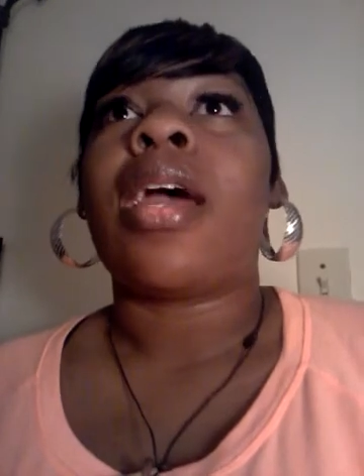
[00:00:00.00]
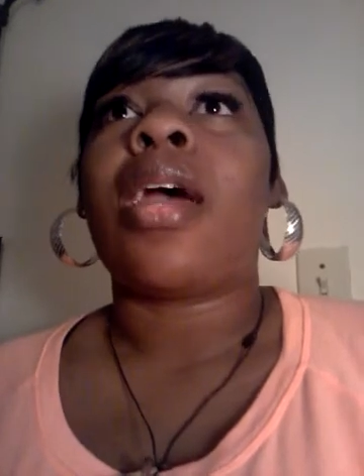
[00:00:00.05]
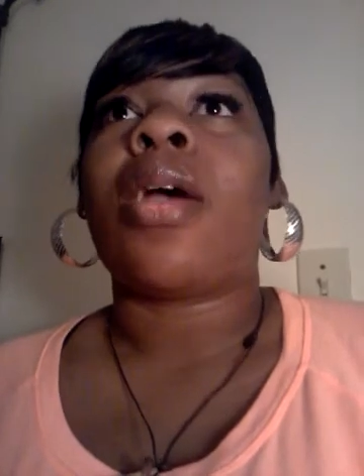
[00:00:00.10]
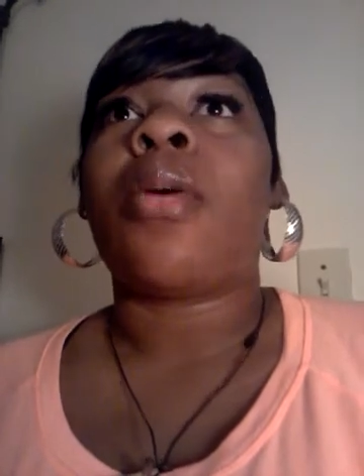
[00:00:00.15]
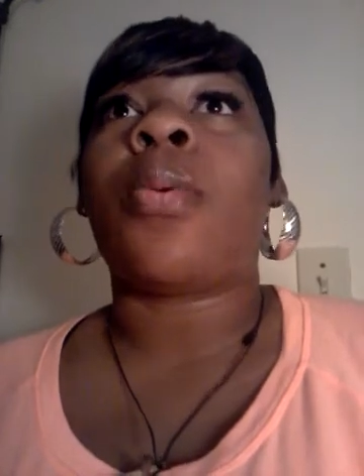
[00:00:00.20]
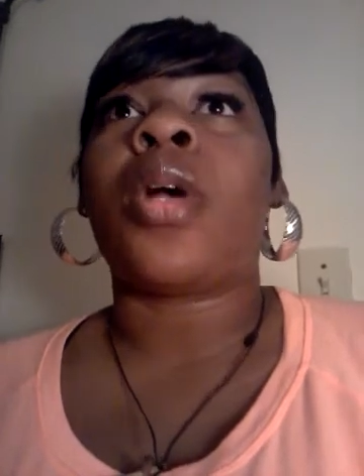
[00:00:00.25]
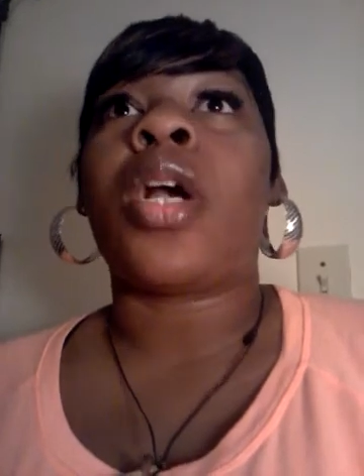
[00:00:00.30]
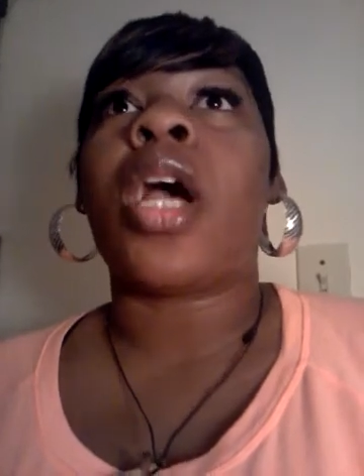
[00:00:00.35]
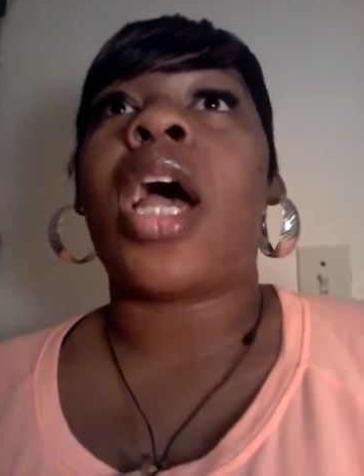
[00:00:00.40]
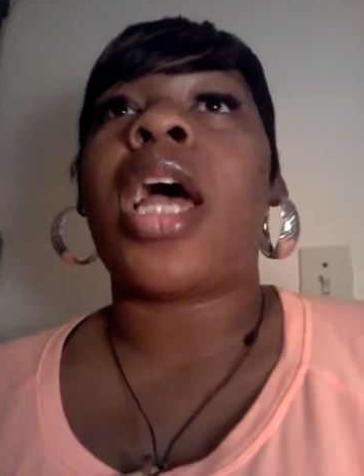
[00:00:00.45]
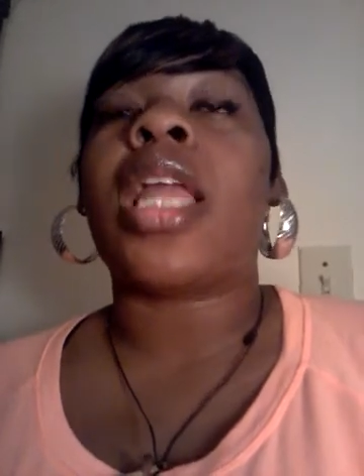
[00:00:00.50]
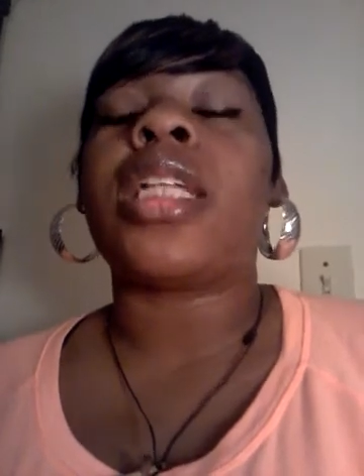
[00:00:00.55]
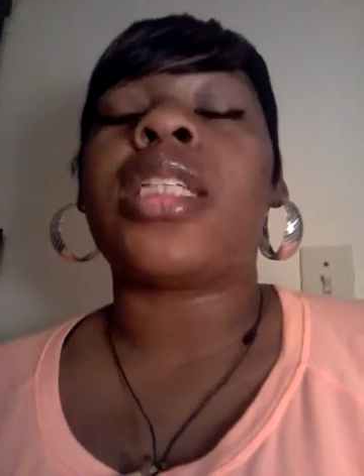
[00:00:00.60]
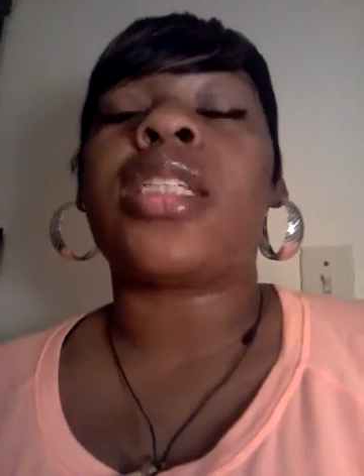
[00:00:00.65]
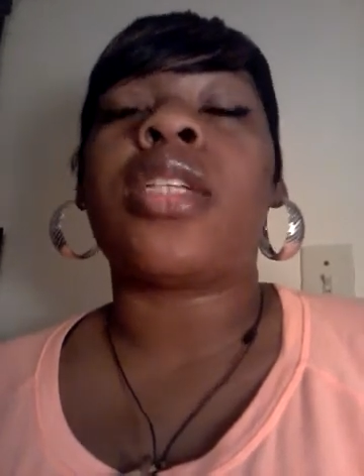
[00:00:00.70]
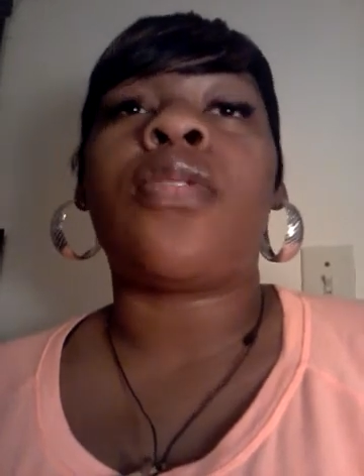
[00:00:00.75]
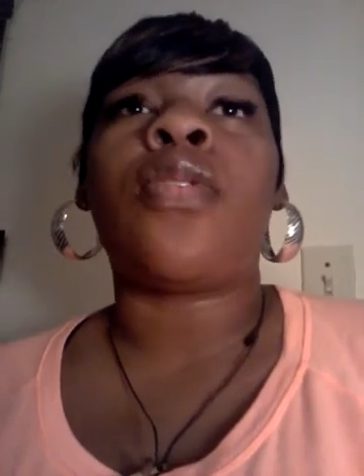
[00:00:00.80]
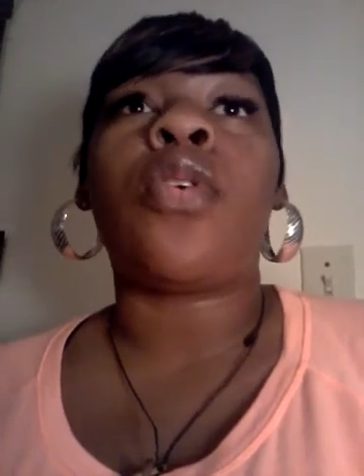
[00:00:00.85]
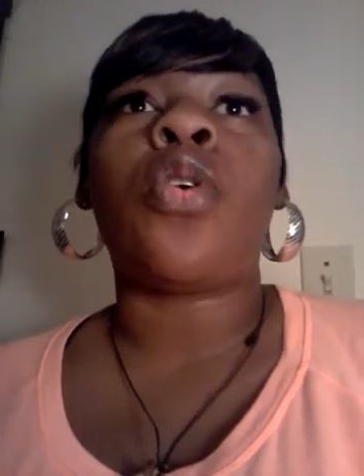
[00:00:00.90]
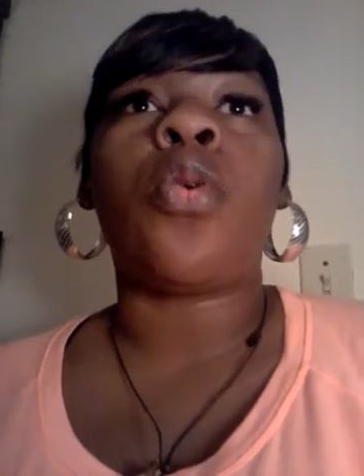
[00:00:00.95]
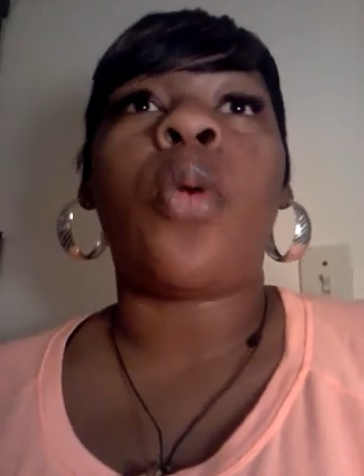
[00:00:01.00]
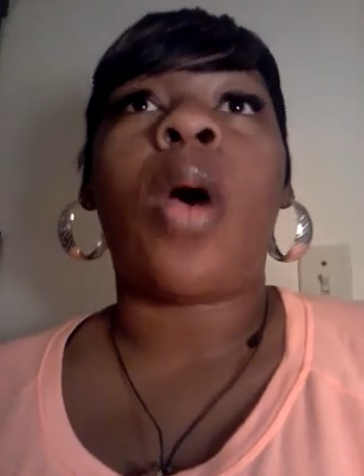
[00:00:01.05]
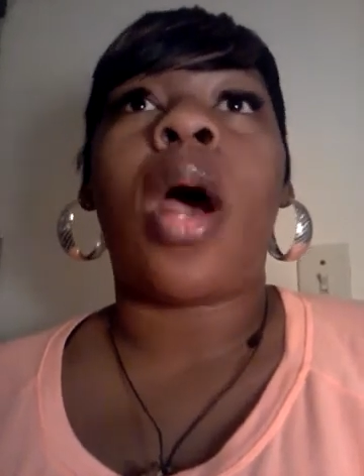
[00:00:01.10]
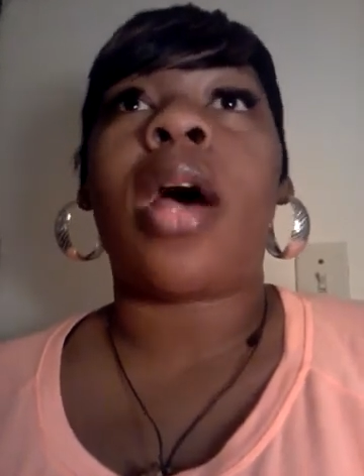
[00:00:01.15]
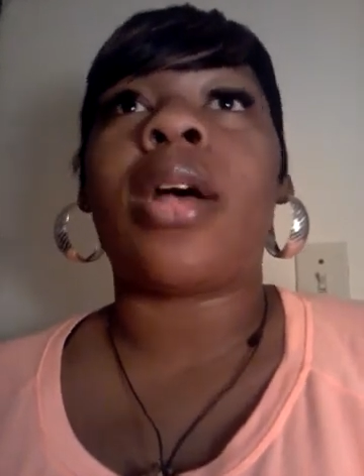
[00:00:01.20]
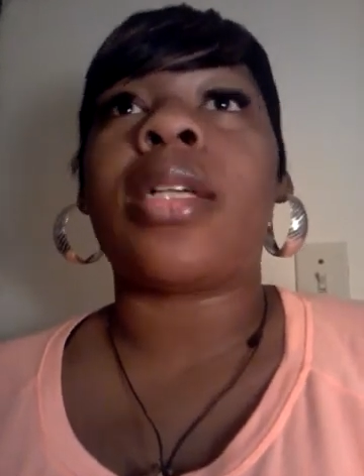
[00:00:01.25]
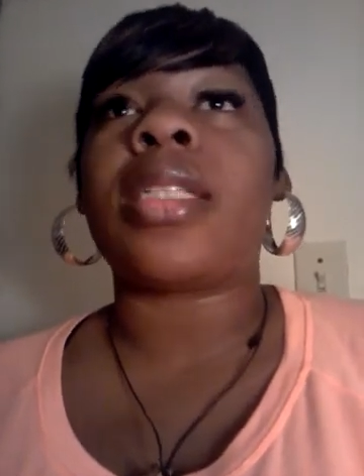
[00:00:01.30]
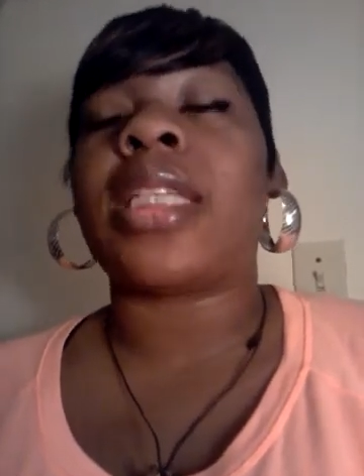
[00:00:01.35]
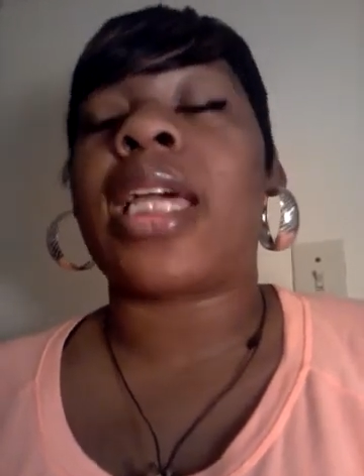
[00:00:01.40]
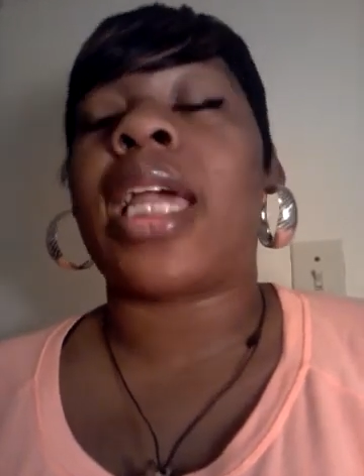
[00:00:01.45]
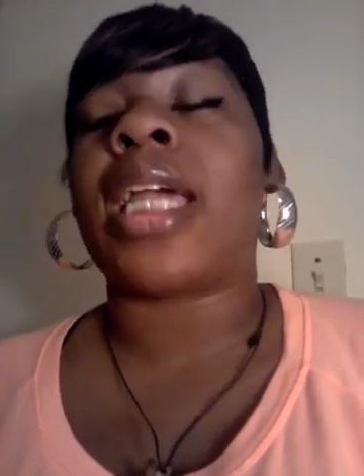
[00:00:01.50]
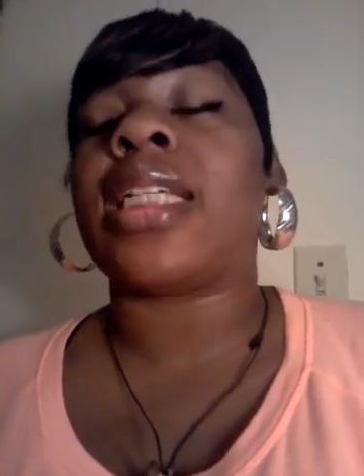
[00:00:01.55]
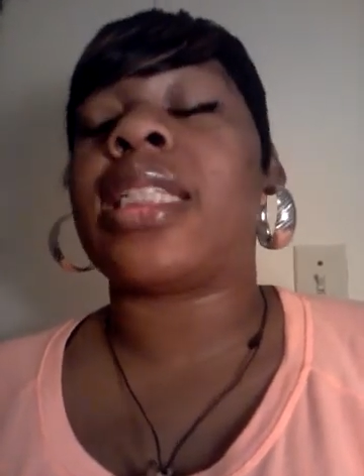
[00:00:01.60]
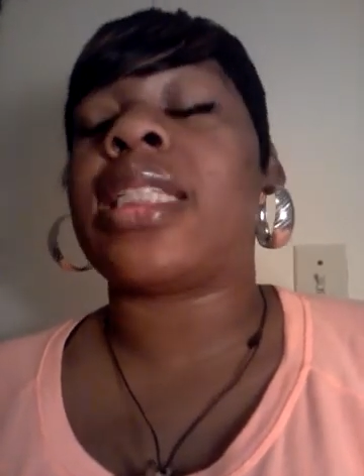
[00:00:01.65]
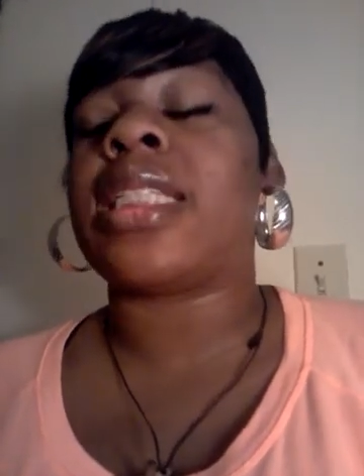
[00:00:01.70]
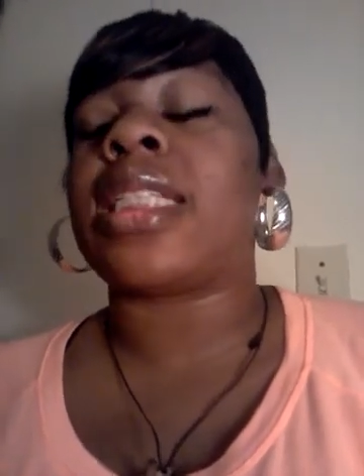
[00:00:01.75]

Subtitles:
Regardless of who all say